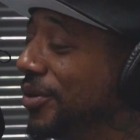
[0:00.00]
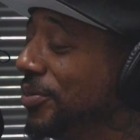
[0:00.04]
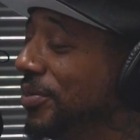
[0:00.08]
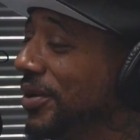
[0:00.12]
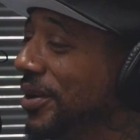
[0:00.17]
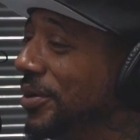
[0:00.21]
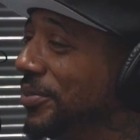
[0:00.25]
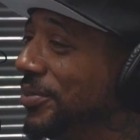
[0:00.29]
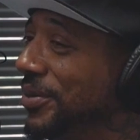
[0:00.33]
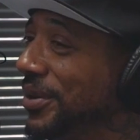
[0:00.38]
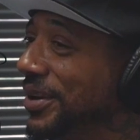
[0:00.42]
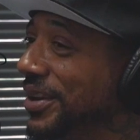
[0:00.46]

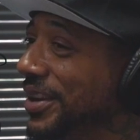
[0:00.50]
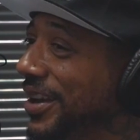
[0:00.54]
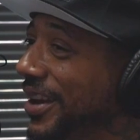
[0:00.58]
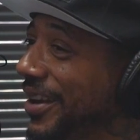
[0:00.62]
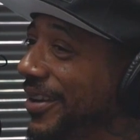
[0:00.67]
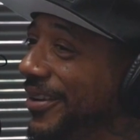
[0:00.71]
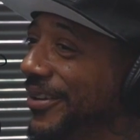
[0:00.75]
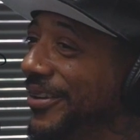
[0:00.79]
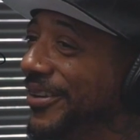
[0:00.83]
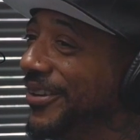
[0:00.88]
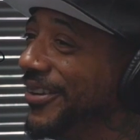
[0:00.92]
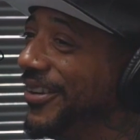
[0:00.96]
about money. I
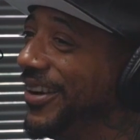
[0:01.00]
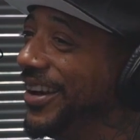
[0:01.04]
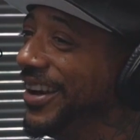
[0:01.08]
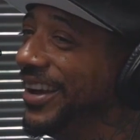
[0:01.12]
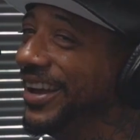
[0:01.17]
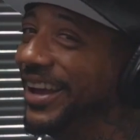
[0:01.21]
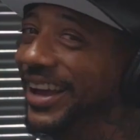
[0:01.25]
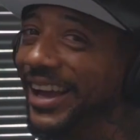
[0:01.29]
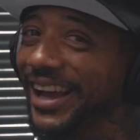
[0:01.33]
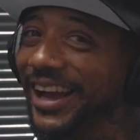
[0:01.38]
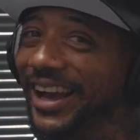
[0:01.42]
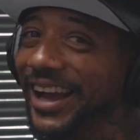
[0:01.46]
don't know how
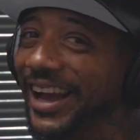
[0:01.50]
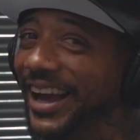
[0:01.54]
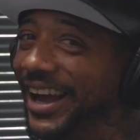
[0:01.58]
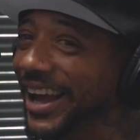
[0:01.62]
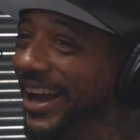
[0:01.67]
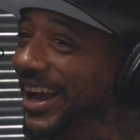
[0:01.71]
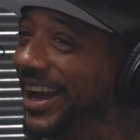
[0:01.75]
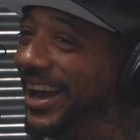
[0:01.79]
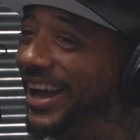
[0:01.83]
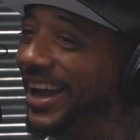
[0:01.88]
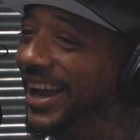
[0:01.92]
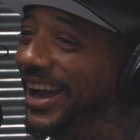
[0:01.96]

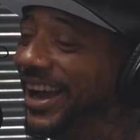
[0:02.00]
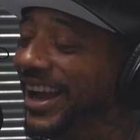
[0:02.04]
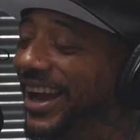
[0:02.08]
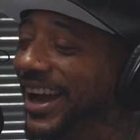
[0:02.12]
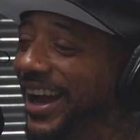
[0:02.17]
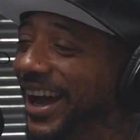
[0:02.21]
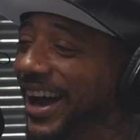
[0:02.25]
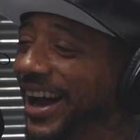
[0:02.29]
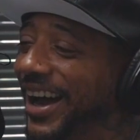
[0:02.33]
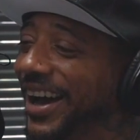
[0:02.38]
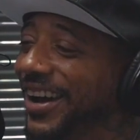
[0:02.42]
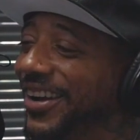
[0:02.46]
I
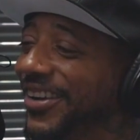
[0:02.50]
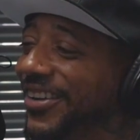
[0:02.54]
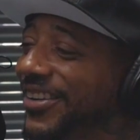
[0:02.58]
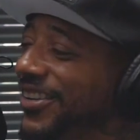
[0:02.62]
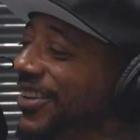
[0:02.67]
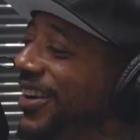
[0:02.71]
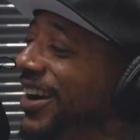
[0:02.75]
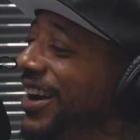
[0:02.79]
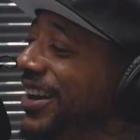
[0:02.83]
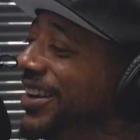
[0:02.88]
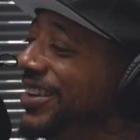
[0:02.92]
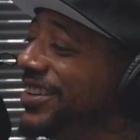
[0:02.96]
don't
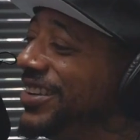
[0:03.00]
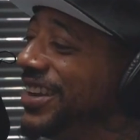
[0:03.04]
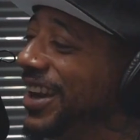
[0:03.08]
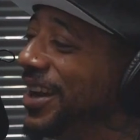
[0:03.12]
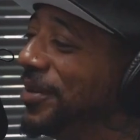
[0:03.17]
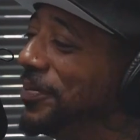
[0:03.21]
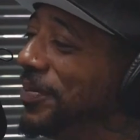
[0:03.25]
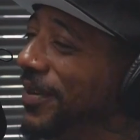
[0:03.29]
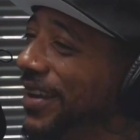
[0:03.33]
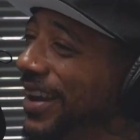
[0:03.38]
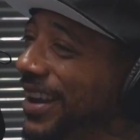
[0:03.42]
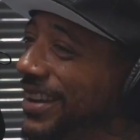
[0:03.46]
know how you
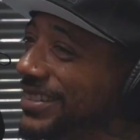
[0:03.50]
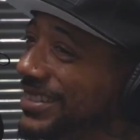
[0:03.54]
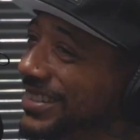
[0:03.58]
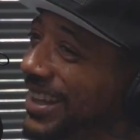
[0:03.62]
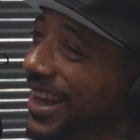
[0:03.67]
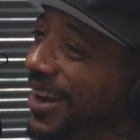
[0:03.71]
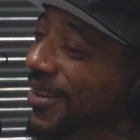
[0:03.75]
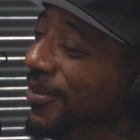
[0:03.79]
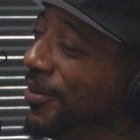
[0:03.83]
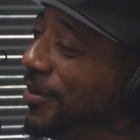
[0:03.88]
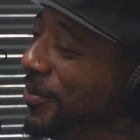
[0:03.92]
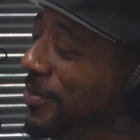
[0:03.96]
got past
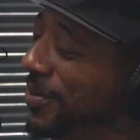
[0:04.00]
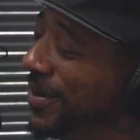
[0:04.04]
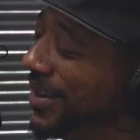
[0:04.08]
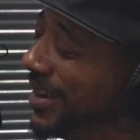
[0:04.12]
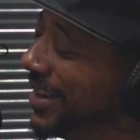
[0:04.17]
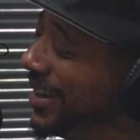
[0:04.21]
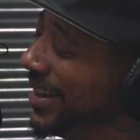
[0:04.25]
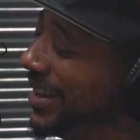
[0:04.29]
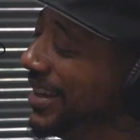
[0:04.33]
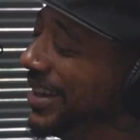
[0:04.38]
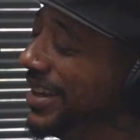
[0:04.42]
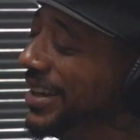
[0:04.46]
that one,
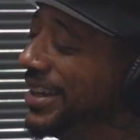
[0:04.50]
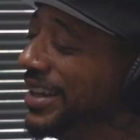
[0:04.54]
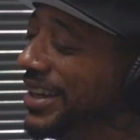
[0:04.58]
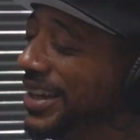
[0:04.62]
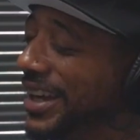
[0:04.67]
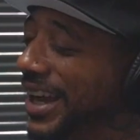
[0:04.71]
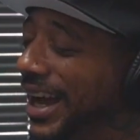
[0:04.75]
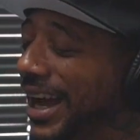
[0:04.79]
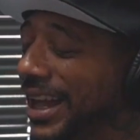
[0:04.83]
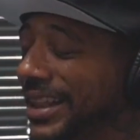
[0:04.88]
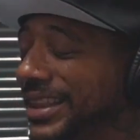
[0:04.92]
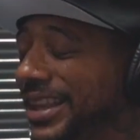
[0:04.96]
but
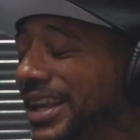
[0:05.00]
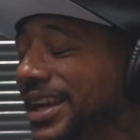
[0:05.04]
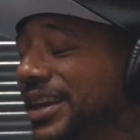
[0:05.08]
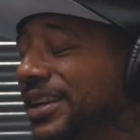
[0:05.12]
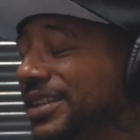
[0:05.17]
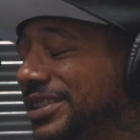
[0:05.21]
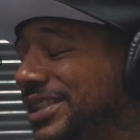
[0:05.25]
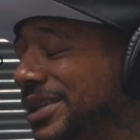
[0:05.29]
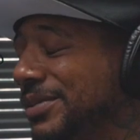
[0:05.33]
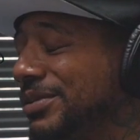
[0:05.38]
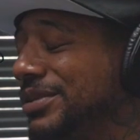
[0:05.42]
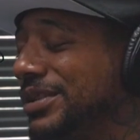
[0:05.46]
I think
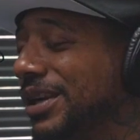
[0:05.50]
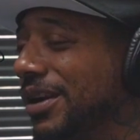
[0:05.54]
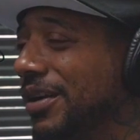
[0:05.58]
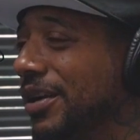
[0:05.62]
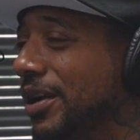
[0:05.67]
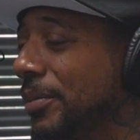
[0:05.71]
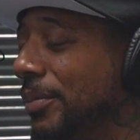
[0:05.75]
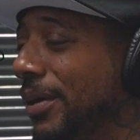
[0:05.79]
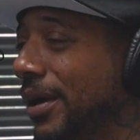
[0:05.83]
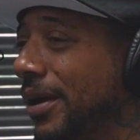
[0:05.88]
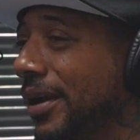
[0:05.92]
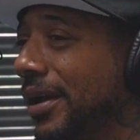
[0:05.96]
because she was talking
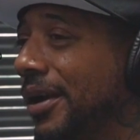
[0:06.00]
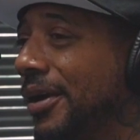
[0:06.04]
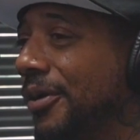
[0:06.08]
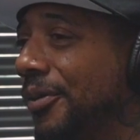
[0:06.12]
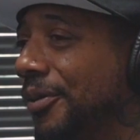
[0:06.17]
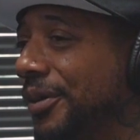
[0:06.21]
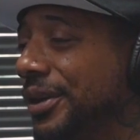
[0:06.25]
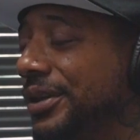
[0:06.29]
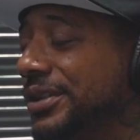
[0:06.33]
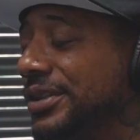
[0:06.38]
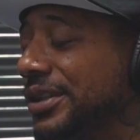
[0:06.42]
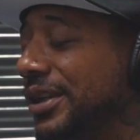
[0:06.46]
about
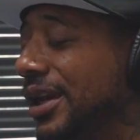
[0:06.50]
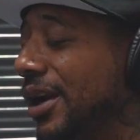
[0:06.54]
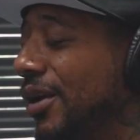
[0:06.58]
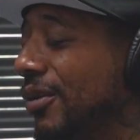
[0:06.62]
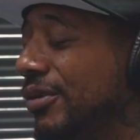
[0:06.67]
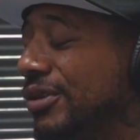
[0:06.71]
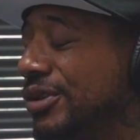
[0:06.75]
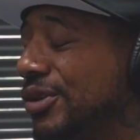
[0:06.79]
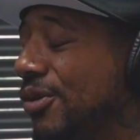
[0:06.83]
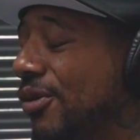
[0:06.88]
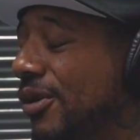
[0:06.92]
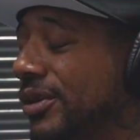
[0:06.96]
outreach, and I
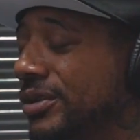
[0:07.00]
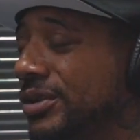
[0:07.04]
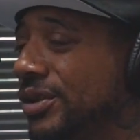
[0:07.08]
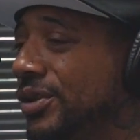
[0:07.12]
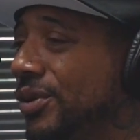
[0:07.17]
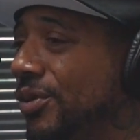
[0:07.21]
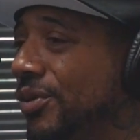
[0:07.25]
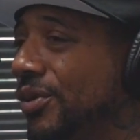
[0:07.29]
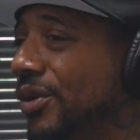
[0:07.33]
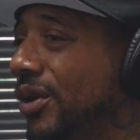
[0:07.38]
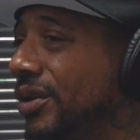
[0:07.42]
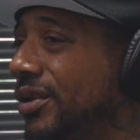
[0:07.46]
don't charge to
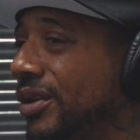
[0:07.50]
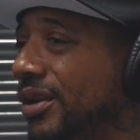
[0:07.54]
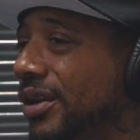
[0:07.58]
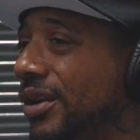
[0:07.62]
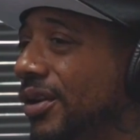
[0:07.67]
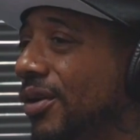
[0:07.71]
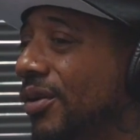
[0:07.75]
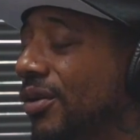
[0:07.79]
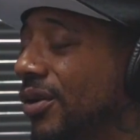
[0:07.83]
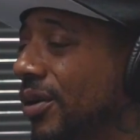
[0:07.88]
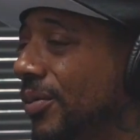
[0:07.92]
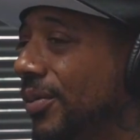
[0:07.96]
do nothing in
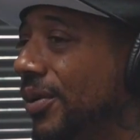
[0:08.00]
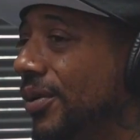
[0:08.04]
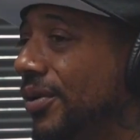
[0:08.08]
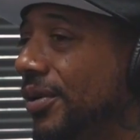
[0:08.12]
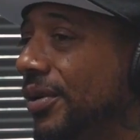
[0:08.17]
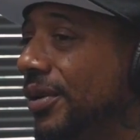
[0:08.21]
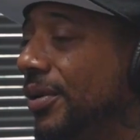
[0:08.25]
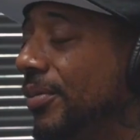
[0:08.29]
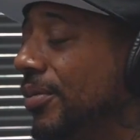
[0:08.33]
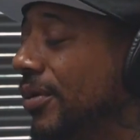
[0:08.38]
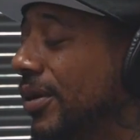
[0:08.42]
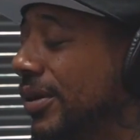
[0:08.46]
no
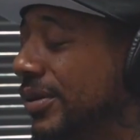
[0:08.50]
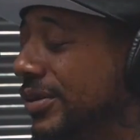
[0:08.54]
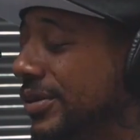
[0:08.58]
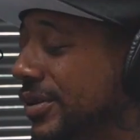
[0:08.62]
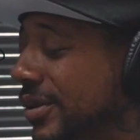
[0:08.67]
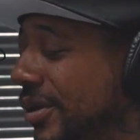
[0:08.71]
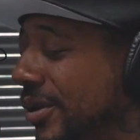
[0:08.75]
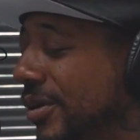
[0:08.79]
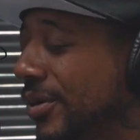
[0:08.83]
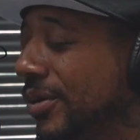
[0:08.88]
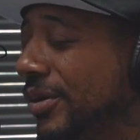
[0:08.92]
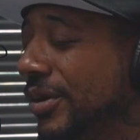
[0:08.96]
community, bro. You
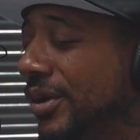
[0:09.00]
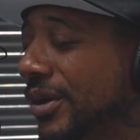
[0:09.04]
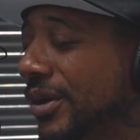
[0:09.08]
know,